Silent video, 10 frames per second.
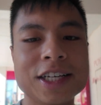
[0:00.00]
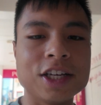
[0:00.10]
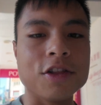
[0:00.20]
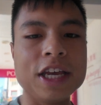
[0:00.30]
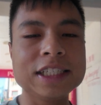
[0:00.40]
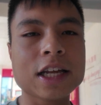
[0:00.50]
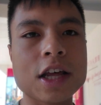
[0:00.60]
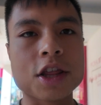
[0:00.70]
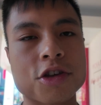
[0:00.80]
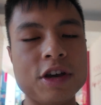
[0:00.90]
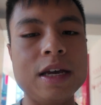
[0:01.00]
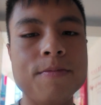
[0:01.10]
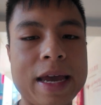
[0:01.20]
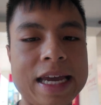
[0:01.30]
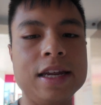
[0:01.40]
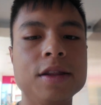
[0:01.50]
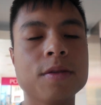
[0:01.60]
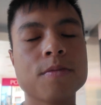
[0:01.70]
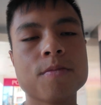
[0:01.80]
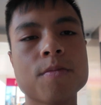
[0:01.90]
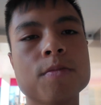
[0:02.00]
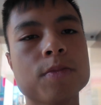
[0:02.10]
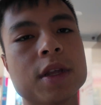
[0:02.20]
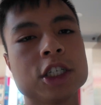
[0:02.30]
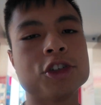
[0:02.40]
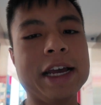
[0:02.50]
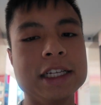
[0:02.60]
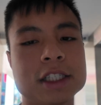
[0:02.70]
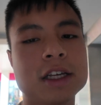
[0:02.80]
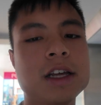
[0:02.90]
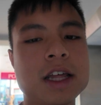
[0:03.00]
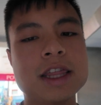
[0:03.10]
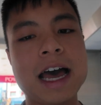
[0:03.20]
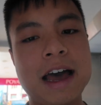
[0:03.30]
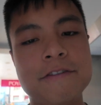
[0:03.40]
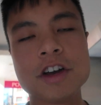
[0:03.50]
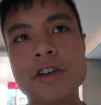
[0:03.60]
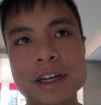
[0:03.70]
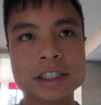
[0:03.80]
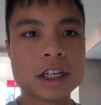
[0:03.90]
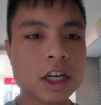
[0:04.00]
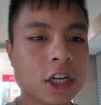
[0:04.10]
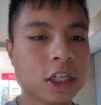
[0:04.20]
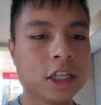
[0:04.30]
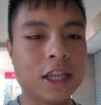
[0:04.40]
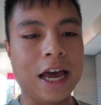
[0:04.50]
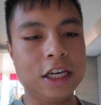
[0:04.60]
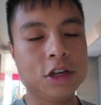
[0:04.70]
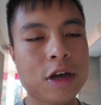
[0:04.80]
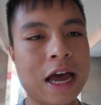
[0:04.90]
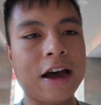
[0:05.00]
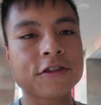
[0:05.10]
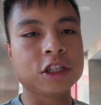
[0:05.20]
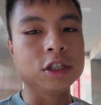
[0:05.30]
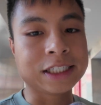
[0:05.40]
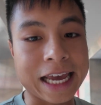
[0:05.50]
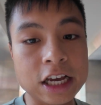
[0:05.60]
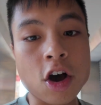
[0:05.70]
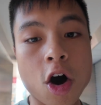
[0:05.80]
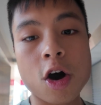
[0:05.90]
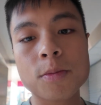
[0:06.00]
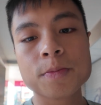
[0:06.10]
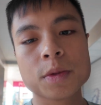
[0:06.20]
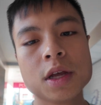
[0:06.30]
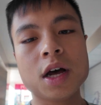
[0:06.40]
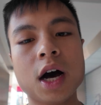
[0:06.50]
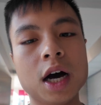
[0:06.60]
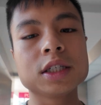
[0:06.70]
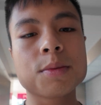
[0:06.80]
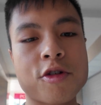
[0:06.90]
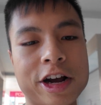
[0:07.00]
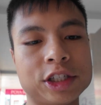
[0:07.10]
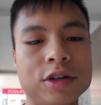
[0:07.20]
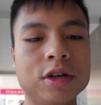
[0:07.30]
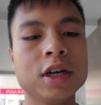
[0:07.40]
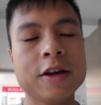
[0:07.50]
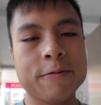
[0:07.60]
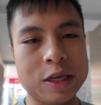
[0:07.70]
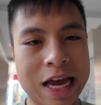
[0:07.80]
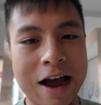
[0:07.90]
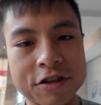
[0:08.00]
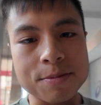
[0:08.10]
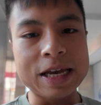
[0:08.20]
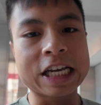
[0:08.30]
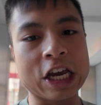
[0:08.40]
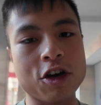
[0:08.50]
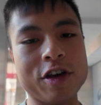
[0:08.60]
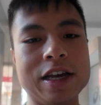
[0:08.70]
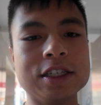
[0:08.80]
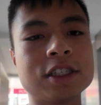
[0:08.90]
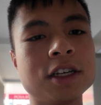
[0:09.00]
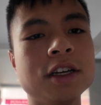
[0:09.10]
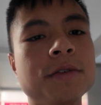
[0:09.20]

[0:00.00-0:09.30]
So these are the three main traits that I've noticed: that you have to stay calm under pressure, you have to be curious,